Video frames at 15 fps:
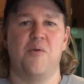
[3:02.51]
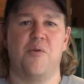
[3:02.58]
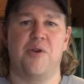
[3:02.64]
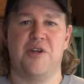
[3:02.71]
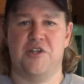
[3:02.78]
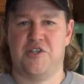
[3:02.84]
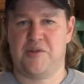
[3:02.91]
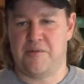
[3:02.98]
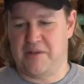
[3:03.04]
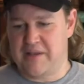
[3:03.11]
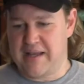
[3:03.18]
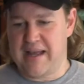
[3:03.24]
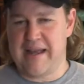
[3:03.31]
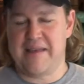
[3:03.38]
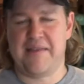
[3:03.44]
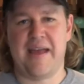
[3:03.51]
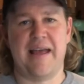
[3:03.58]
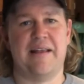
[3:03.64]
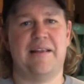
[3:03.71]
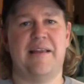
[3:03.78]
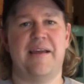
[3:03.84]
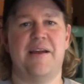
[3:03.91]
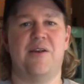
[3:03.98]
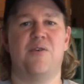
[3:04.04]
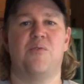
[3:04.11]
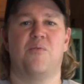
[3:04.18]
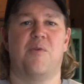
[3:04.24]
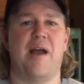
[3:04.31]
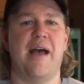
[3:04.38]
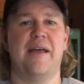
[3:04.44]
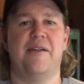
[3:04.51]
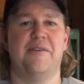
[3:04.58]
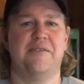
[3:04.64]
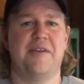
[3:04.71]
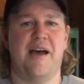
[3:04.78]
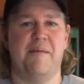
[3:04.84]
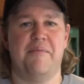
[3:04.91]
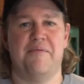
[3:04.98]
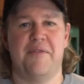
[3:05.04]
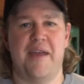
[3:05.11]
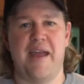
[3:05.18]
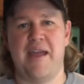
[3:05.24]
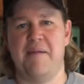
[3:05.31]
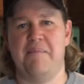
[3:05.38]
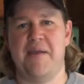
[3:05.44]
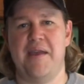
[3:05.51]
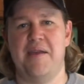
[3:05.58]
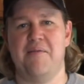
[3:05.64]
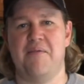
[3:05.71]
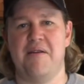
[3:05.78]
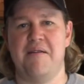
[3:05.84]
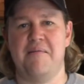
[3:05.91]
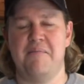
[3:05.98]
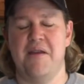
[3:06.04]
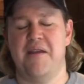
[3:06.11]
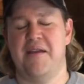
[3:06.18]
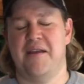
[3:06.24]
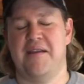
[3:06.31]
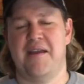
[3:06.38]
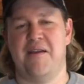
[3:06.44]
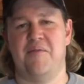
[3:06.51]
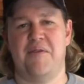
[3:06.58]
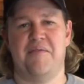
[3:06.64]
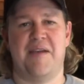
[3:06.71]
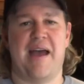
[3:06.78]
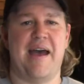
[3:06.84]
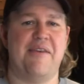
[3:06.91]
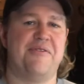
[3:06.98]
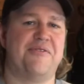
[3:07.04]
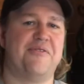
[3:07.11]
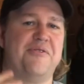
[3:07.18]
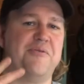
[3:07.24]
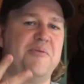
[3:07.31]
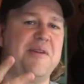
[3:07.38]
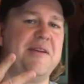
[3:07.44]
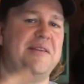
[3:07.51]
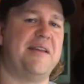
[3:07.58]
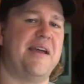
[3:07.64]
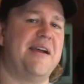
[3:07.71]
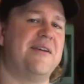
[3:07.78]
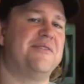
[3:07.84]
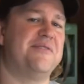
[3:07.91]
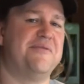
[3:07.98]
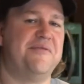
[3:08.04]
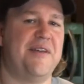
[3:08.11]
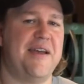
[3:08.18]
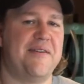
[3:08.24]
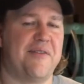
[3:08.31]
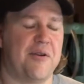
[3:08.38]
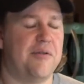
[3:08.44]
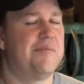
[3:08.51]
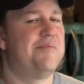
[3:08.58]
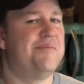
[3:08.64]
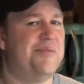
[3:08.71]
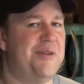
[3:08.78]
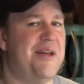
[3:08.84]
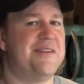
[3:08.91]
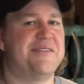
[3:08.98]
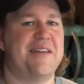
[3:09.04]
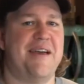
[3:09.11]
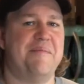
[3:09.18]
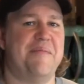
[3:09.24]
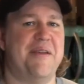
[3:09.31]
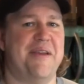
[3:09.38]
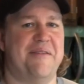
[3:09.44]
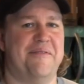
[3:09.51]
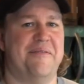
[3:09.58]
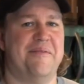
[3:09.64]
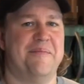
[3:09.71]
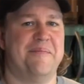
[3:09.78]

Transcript: We're going to just lay that layer right on top of the AP rub, and now we've got 3 layers of flavor plus that beef.